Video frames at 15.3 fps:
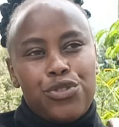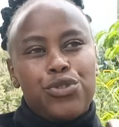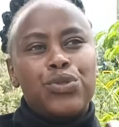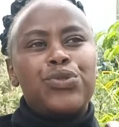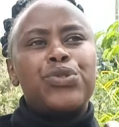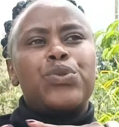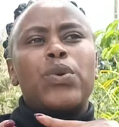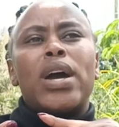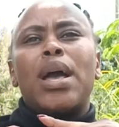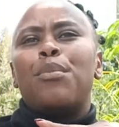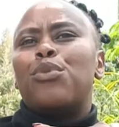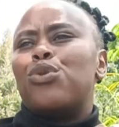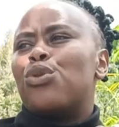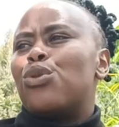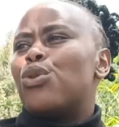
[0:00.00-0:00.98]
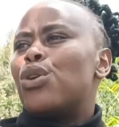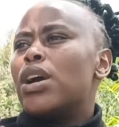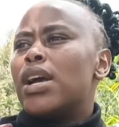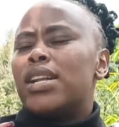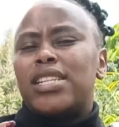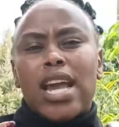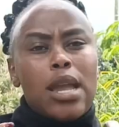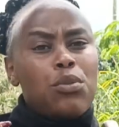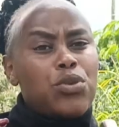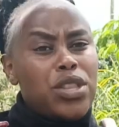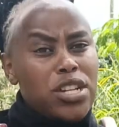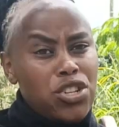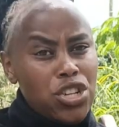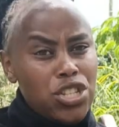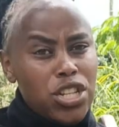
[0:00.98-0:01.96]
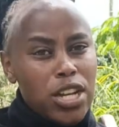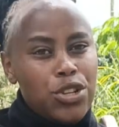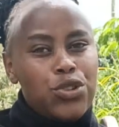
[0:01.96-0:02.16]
Do you require more time with the teacher?